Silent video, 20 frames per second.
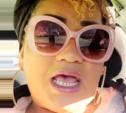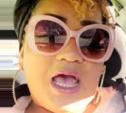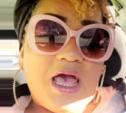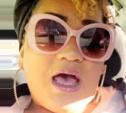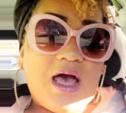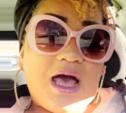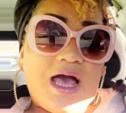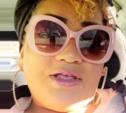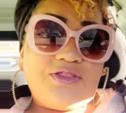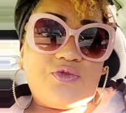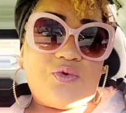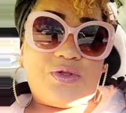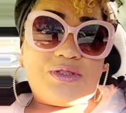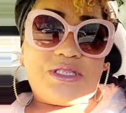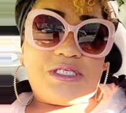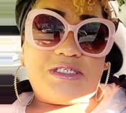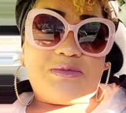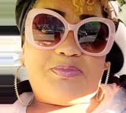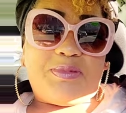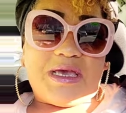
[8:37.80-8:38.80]
I thought
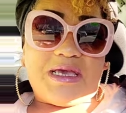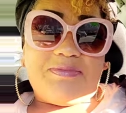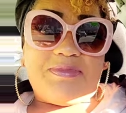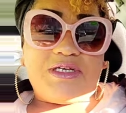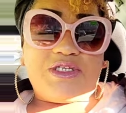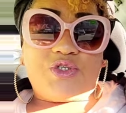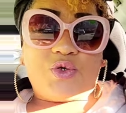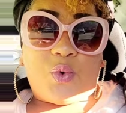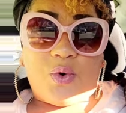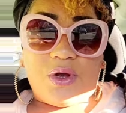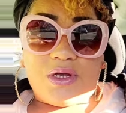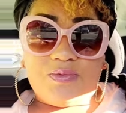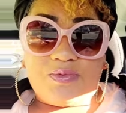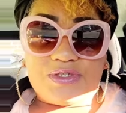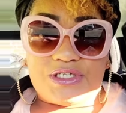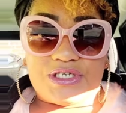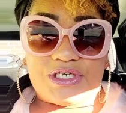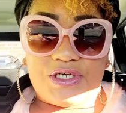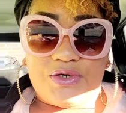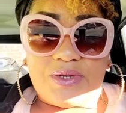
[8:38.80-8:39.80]
this baby toy was
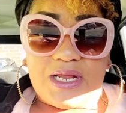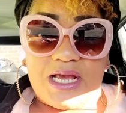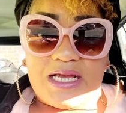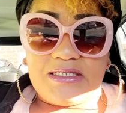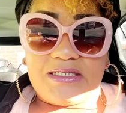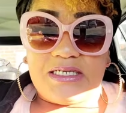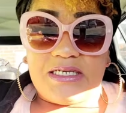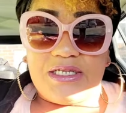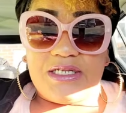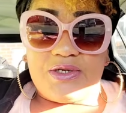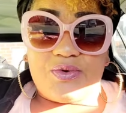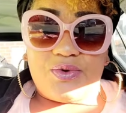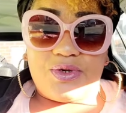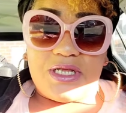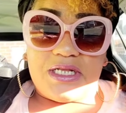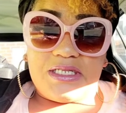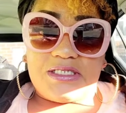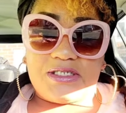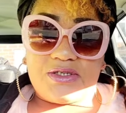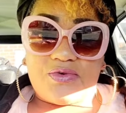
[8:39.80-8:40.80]
cute. I seen it on
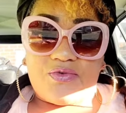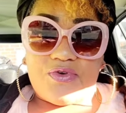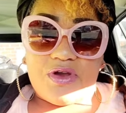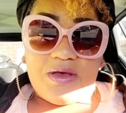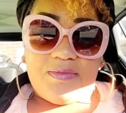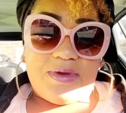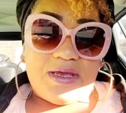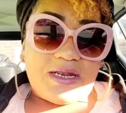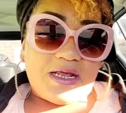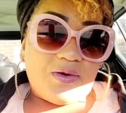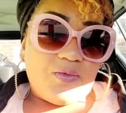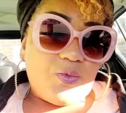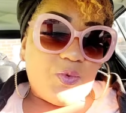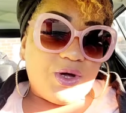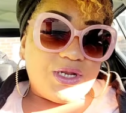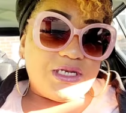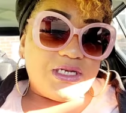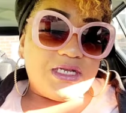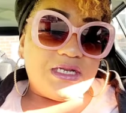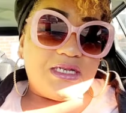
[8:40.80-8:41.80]
Instagram and I
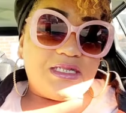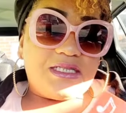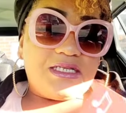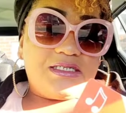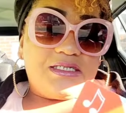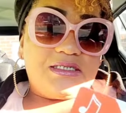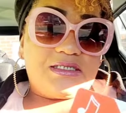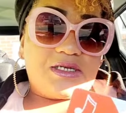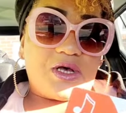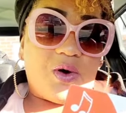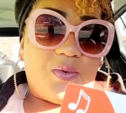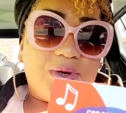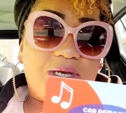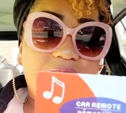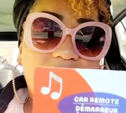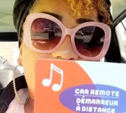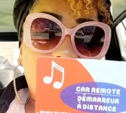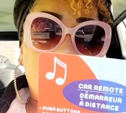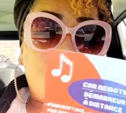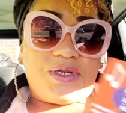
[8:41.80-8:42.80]
wanted it. This is going in
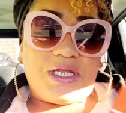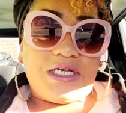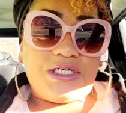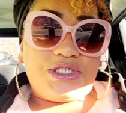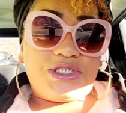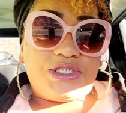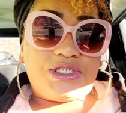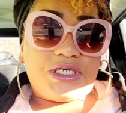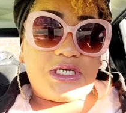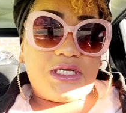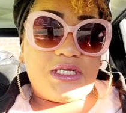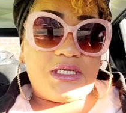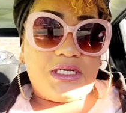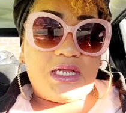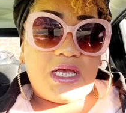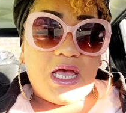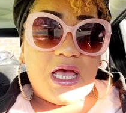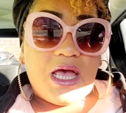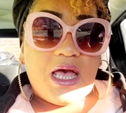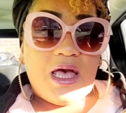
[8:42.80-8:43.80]
the donation.
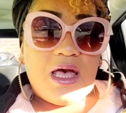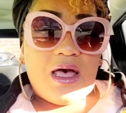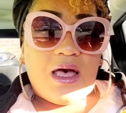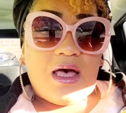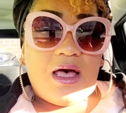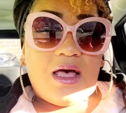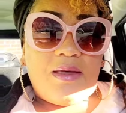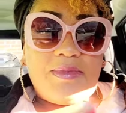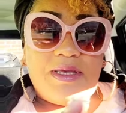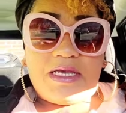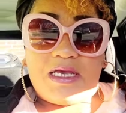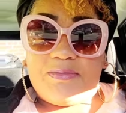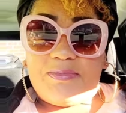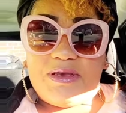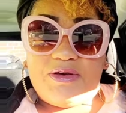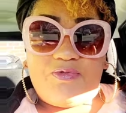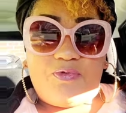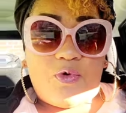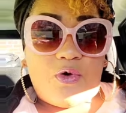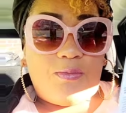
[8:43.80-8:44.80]
Um, it could
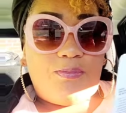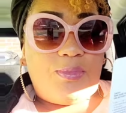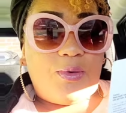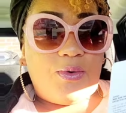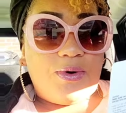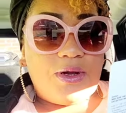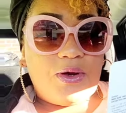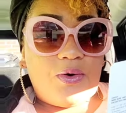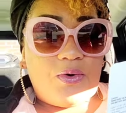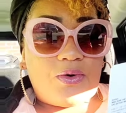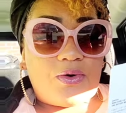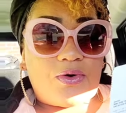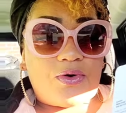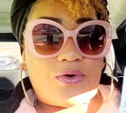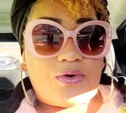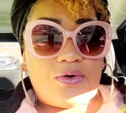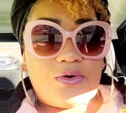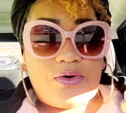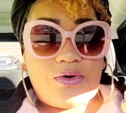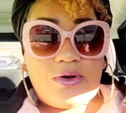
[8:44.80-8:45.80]
be for a boy or
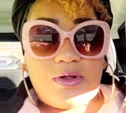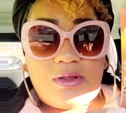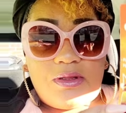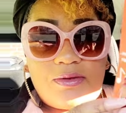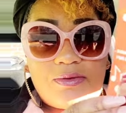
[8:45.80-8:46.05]
girl.